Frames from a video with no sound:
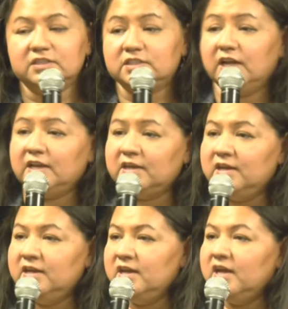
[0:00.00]
There's none.
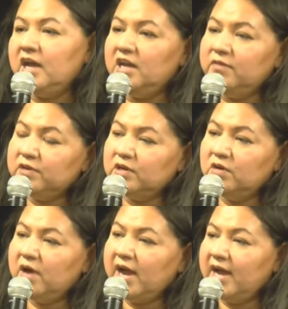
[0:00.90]
And if you
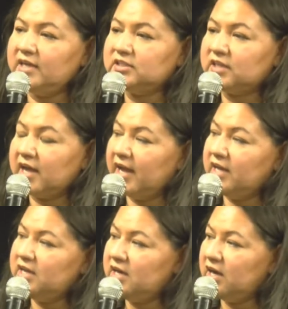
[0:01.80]
go ask
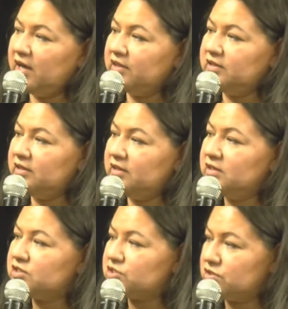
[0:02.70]
any other
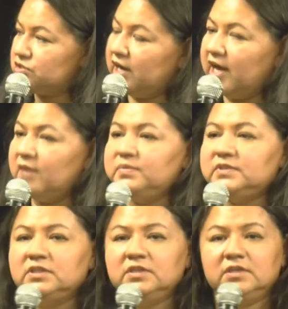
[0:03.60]

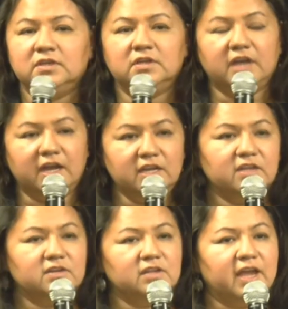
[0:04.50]
tribes, any
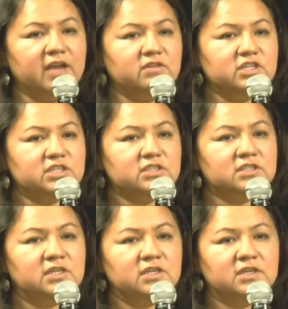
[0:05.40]
other
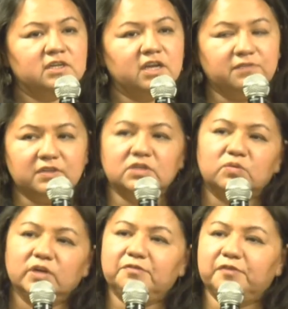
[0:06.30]
languages, if there's a
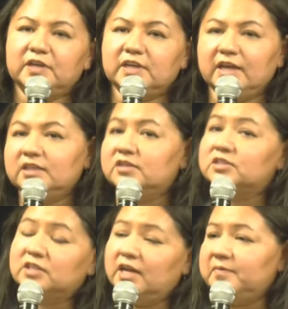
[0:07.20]
word for death,
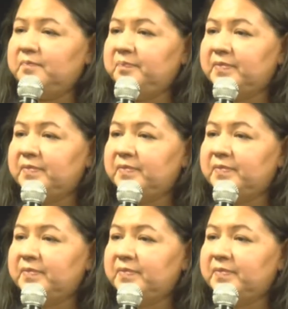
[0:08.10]
there's none.